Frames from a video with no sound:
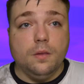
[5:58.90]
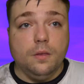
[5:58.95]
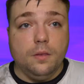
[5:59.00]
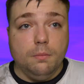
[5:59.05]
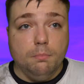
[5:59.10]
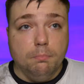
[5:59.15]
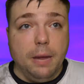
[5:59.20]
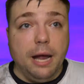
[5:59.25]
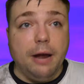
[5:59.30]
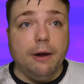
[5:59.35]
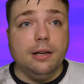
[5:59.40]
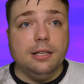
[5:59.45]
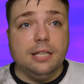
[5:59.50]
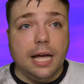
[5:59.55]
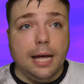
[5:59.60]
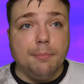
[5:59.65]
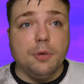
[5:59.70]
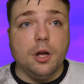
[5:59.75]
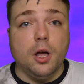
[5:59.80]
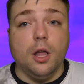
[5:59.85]

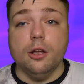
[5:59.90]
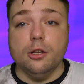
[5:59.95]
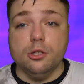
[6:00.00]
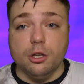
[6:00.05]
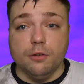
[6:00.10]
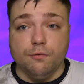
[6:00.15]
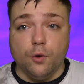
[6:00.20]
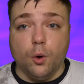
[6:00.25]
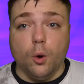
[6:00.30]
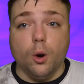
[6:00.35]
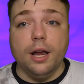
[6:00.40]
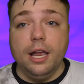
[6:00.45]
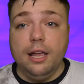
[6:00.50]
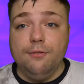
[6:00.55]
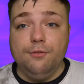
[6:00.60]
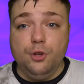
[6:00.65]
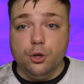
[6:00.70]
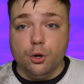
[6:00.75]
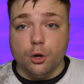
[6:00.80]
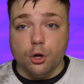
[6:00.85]
maritime collars are for
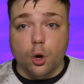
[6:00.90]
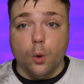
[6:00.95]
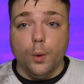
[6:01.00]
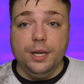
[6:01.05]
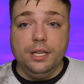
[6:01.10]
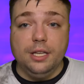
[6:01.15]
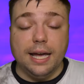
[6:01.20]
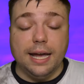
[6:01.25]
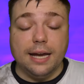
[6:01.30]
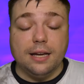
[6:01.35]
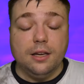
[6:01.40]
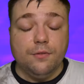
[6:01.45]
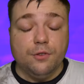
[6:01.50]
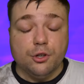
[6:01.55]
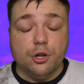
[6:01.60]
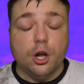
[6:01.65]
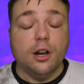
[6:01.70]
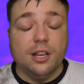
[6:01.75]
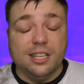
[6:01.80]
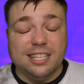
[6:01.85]
if you're going to act, if your
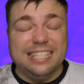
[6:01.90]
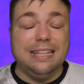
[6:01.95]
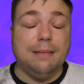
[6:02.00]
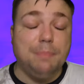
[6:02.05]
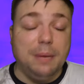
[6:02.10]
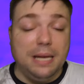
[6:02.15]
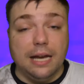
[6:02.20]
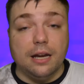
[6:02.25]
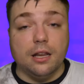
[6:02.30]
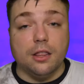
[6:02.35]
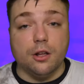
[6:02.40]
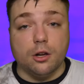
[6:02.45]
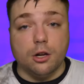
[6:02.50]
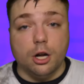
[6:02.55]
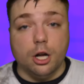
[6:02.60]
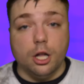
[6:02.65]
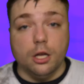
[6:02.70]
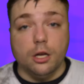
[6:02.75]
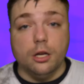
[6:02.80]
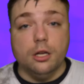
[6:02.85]
dog is slipping out of their
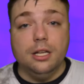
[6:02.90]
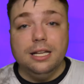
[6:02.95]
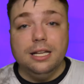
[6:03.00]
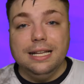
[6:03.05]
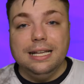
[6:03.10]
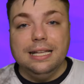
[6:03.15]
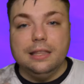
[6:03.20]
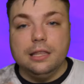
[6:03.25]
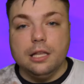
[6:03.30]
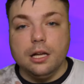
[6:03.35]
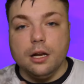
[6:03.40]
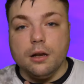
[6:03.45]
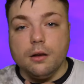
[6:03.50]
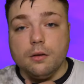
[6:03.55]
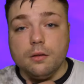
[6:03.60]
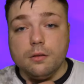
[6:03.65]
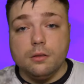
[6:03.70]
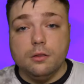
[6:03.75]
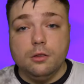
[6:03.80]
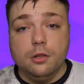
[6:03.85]
collar,
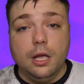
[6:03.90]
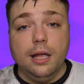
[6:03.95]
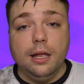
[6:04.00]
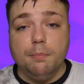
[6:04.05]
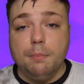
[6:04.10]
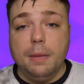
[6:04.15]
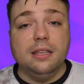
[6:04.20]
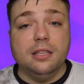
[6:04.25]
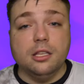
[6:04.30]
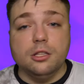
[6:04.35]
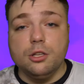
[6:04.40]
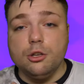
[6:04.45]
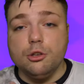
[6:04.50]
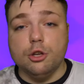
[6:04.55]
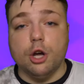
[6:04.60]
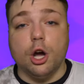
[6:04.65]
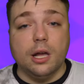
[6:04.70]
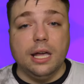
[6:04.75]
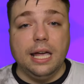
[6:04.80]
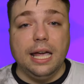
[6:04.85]
it makes it so your
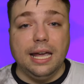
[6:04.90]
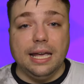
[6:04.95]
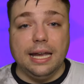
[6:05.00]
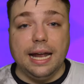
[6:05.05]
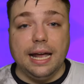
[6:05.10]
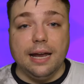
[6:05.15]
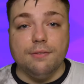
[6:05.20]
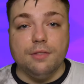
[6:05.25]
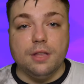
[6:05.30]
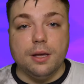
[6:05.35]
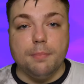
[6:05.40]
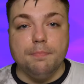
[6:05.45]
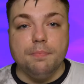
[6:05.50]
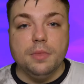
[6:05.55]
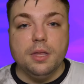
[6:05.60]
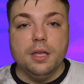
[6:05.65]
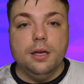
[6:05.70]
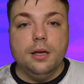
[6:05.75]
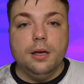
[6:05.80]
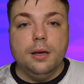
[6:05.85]
dog can't get out of them.
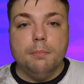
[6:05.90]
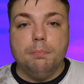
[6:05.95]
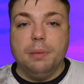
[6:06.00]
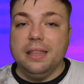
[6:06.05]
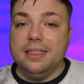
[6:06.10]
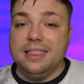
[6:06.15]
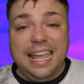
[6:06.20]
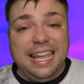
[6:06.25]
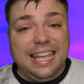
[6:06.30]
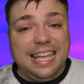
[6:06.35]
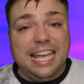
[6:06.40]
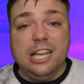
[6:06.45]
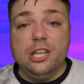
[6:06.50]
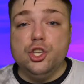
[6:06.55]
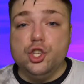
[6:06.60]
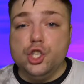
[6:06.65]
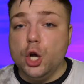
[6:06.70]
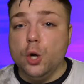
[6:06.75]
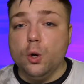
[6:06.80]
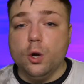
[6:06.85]
But they can
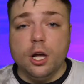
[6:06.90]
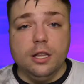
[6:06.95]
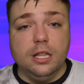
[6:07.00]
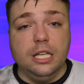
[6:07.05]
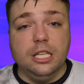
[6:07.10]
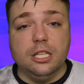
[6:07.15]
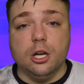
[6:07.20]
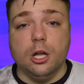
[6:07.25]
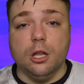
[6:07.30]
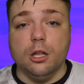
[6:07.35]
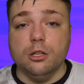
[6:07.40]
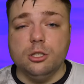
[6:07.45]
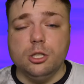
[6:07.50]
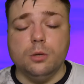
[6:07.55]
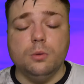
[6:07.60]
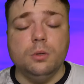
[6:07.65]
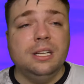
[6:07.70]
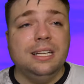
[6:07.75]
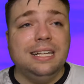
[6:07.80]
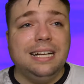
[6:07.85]
choke on these collars.
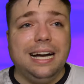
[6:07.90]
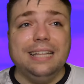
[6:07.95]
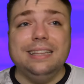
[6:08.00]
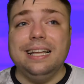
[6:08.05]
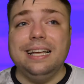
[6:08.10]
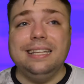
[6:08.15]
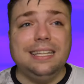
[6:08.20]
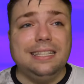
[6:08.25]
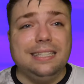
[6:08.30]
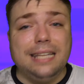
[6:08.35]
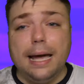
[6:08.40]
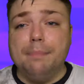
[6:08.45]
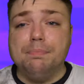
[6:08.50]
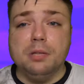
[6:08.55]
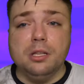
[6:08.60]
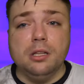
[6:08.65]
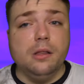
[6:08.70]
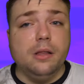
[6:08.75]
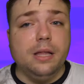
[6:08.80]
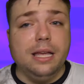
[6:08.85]
So unless it's
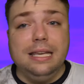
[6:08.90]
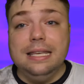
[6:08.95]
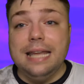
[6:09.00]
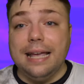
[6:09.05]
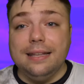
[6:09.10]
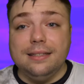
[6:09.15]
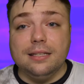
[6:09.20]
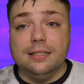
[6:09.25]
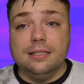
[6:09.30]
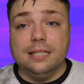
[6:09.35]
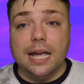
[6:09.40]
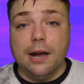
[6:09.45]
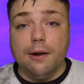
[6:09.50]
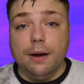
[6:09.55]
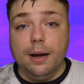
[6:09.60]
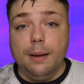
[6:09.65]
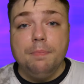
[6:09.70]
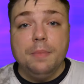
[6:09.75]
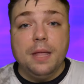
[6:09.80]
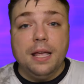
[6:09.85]
absolutely
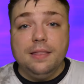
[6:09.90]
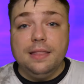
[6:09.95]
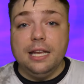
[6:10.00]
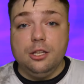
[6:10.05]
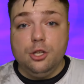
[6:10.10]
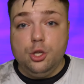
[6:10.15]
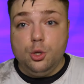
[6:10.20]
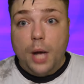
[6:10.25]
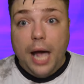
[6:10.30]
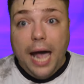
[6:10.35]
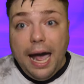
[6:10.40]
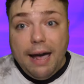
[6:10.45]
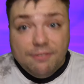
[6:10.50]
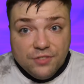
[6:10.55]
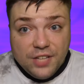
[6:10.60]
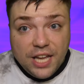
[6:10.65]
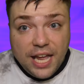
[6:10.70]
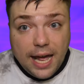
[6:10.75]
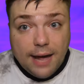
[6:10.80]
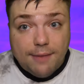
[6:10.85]
necessary that you have
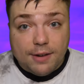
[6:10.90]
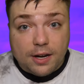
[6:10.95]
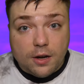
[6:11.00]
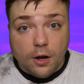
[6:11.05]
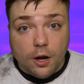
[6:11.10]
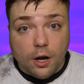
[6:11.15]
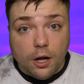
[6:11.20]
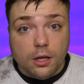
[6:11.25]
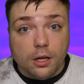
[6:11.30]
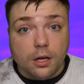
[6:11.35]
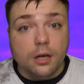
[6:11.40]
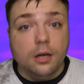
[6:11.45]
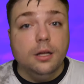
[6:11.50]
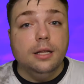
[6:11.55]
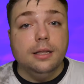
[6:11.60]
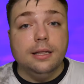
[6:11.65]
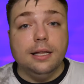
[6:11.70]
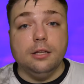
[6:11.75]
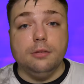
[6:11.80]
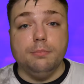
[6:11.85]
to have a collar
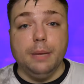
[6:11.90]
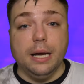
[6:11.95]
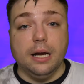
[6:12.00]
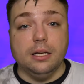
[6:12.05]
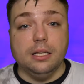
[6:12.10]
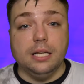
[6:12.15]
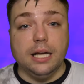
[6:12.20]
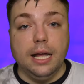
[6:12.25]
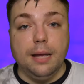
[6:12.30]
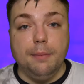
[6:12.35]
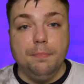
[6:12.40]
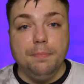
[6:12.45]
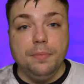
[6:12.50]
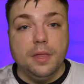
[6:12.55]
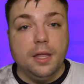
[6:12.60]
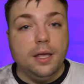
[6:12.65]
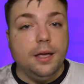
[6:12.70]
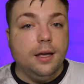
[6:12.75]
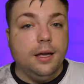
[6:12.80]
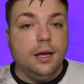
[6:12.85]
that is maritime,
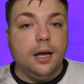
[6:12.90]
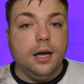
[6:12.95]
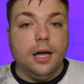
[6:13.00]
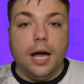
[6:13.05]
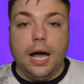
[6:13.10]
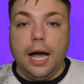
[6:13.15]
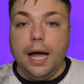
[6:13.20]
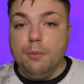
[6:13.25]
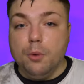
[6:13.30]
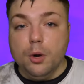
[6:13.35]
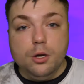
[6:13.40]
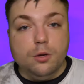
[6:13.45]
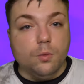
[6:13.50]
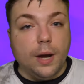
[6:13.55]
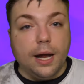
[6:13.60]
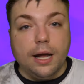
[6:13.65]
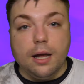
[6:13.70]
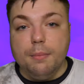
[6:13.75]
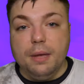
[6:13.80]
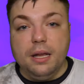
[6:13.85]
I wouldn't
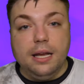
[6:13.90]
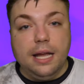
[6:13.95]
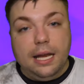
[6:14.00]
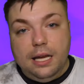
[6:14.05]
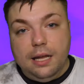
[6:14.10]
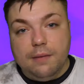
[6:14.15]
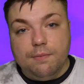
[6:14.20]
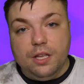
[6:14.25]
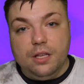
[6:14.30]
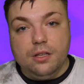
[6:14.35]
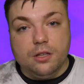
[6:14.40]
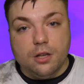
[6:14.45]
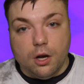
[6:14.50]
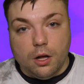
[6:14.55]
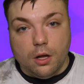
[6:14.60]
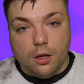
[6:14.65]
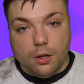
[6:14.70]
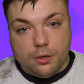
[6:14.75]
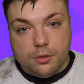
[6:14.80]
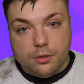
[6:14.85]
recommend any of these
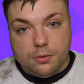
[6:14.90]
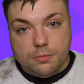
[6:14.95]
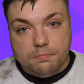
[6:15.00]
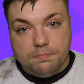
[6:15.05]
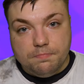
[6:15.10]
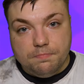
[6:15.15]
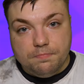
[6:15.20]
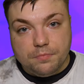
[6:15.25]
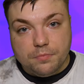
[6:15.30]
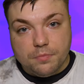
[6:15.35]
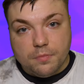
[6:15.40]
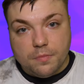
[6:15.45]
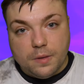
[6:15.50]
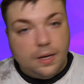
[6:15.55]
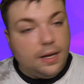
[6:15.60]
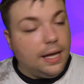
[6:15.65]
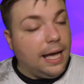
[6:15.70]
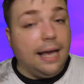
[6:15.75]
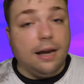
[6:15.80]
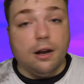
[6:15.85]
collars
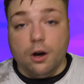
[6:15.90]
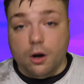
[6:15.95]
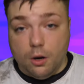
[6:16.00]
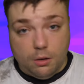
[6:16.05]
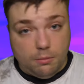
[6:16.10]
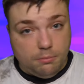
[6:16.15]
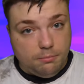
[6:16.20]
at all.